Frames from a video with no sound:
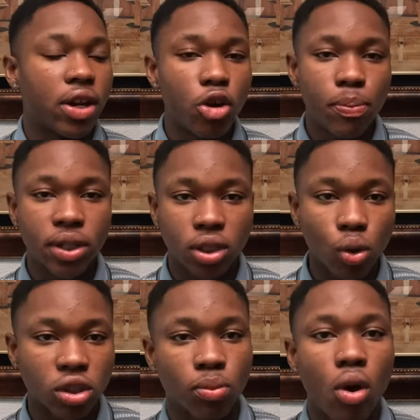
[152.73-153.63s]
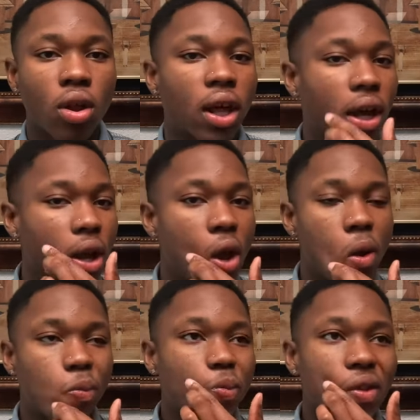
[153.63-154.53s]
And it would be so small. Like,
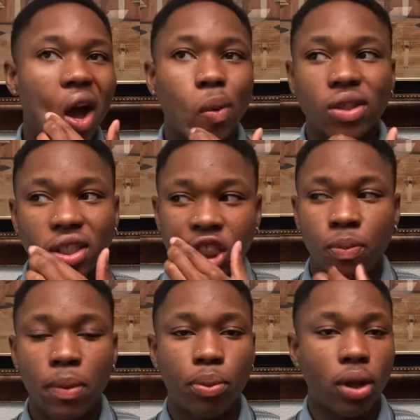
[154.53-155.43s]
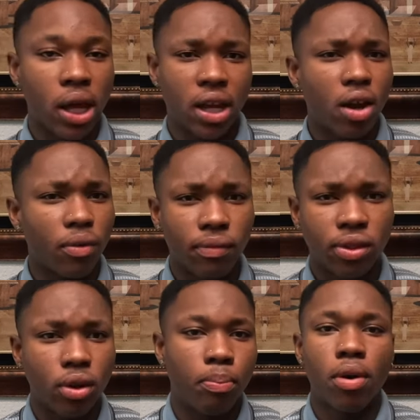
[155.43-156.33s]
I would just see people like,
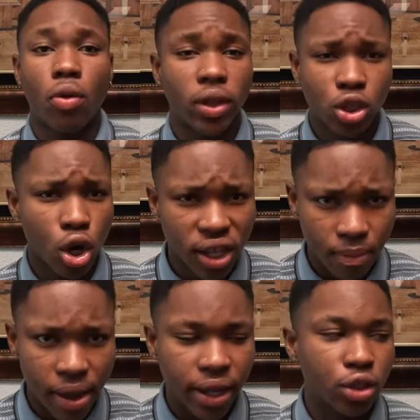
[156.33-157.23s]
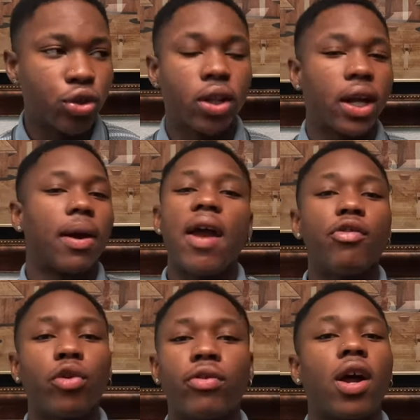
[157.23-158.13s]
the turkey bacon trend. Like,
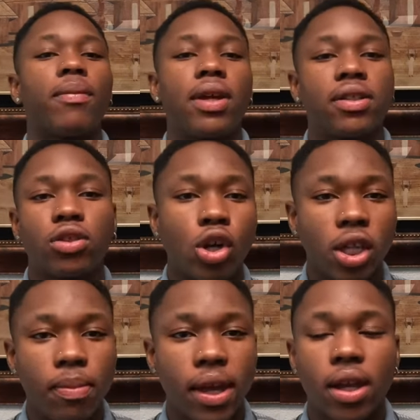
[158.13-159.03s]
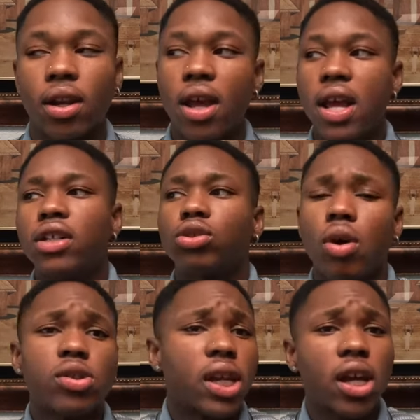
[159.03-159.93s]
everyone around me eats turkey bacon. So
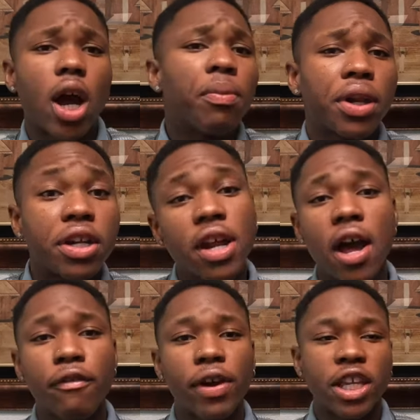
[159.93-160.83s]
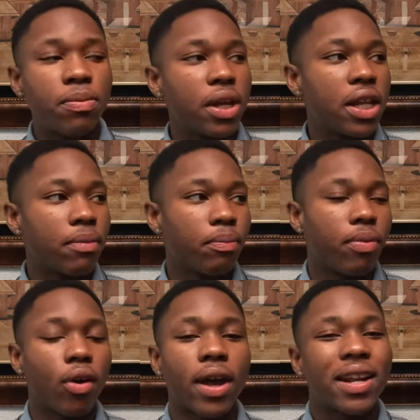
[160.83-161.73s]
I was like, I'm gonna die if I keep eating.
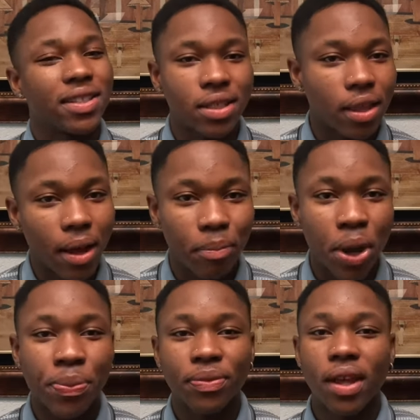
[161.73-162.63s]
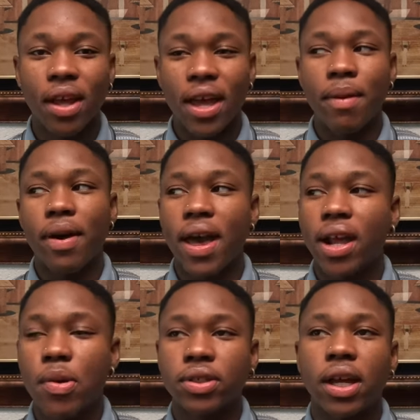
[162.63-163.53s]
Okay, I didn't say that. But in my
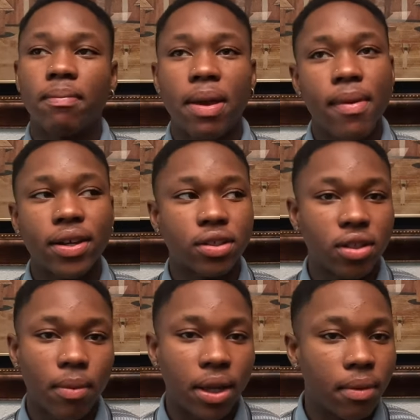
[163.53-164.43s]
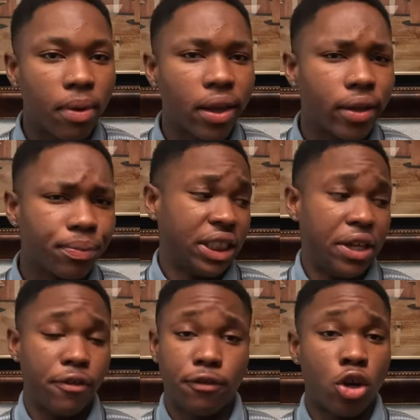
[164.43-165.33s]
head, I was like, maybe I should stop eating bacon.
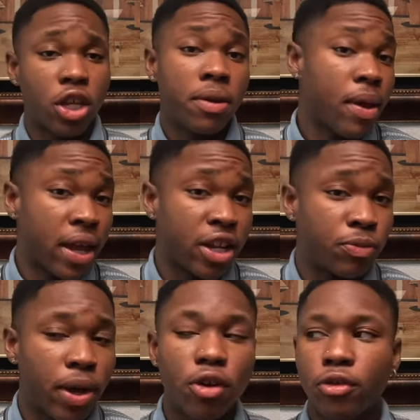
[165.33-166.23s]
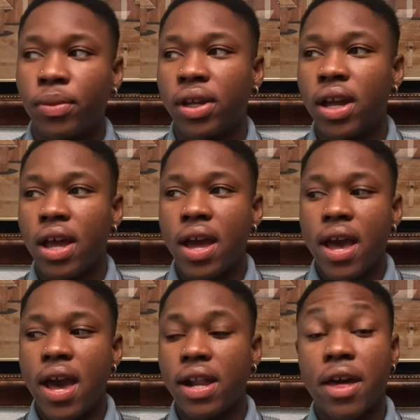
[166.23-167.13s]
See if turkey bacon is better for me.
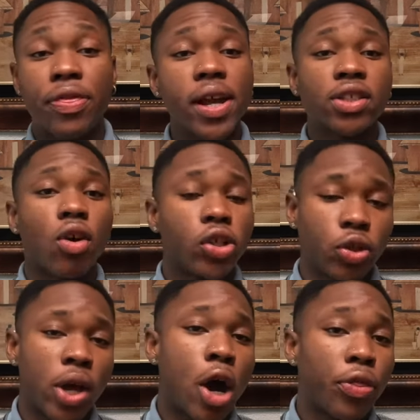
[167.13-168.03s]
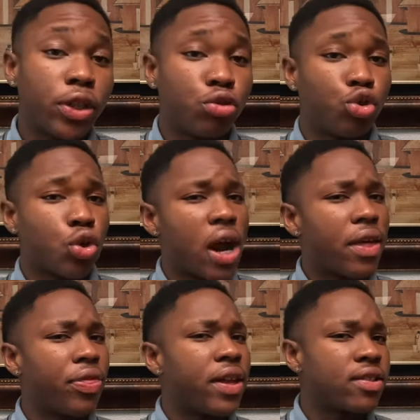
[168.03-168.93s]
And I think it's also healthy to
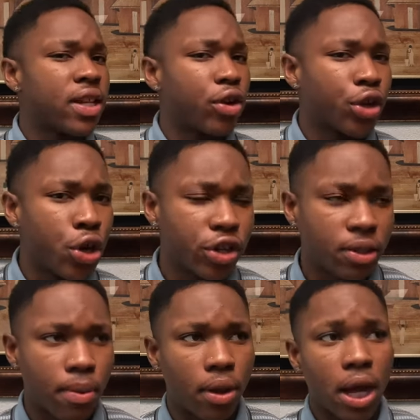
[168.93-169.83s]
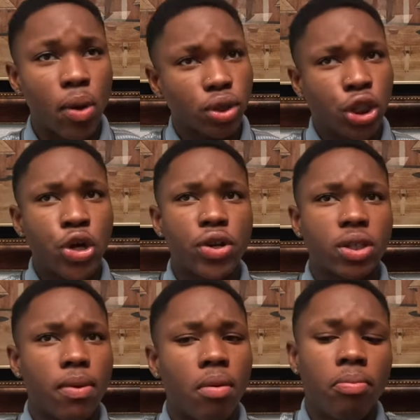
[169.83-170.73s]
try things that you're curious about. Like, I was
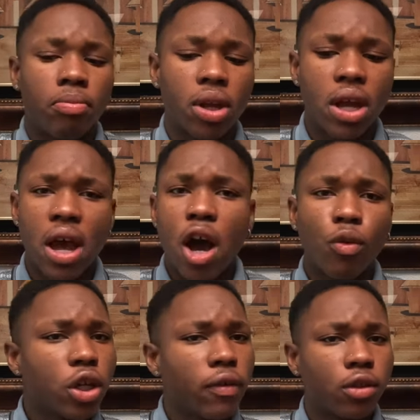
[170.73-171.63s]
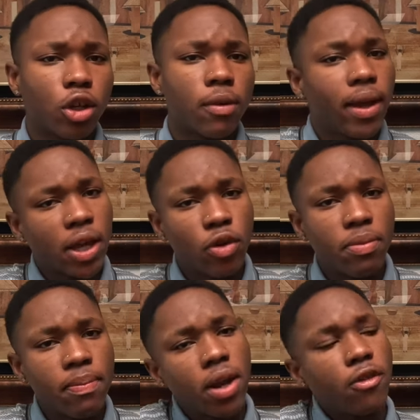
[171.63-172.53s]
curious about, I wonder if turkey bacon
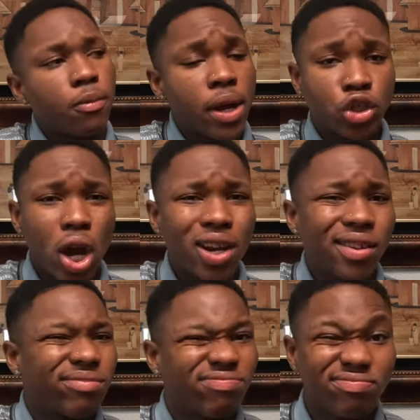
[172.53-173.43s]
would be better for me. I tried it.